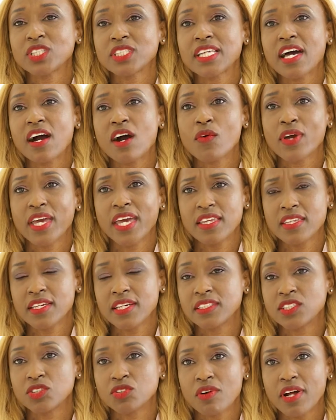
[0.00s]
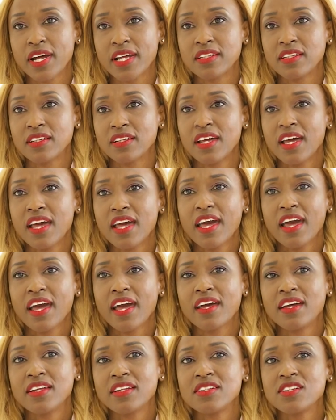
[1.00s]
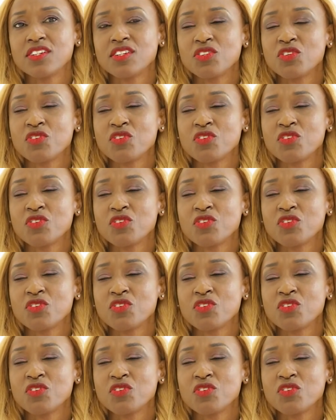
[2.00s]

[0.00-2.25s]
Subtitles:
just how Kenya is run. And